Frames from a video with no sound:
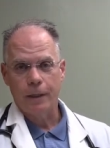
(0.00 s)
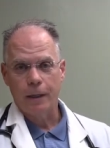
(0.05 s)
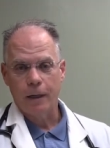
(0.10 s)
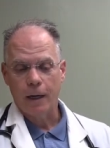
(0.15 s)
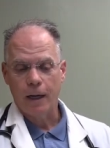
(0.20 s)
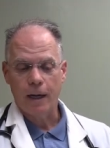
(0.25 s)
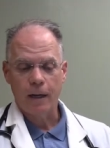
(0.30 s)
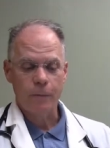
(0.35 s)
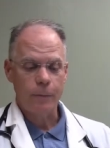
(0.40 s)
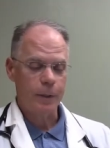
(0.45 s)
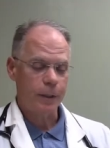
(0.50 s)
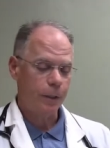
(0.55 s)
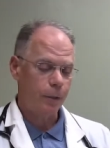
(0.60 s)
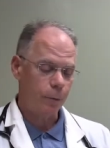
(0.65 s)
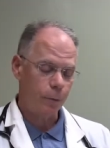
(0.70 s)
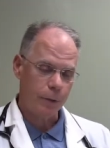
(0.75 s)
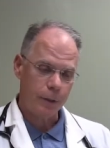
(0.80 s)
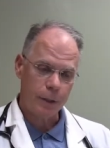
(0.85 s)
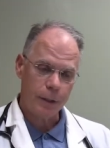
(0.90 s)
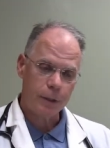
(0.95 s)
I've been
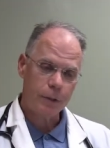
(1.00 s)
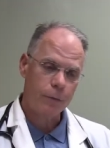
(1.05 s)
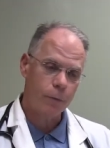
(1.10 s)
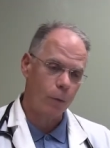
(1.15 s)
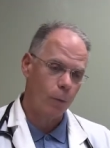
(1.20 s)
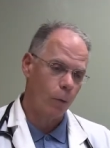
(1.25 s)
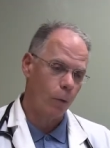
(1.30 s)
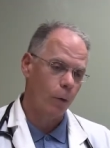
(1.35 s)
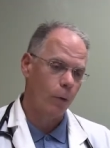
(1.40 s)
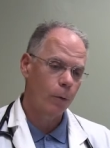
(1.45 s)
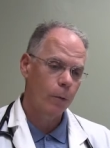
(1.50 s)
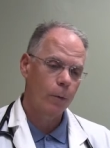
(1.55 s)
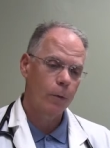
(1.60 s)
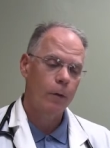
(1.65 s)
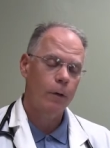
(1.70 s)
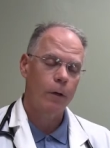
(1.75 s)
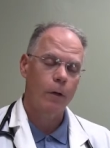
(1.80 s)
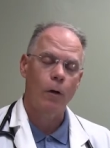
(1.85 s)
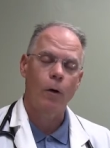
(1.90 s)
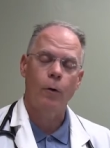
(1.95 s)
doing this for
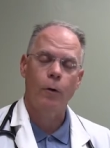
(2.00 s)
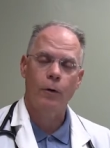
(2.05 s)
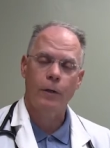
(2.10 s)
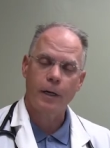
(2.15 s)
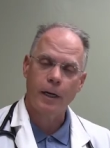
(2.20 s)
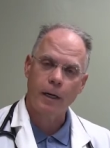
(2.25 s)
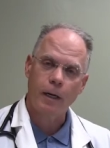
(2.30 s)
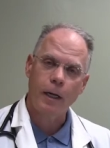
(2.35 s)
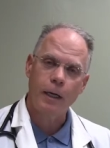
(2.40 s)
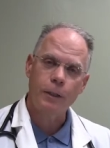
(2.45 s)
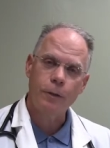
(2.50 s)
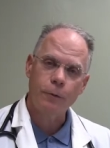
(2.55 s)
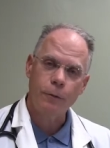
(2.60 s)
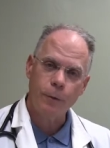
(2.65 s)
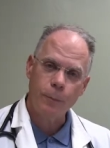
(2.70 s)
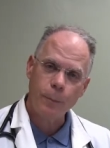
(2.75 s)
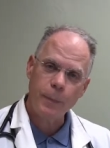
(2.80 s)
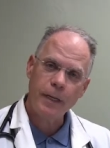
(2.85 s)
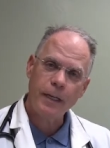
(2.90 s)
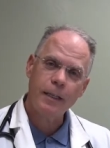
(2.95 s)
longer than I'd like to
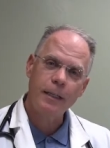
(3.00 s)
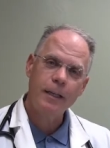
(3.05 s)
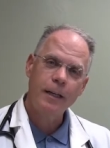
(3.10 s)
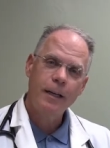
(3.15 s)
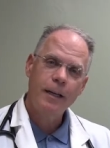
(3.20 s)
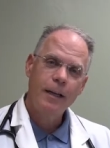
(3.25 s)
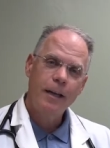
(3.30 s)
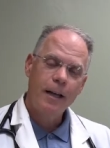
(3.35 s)
admit.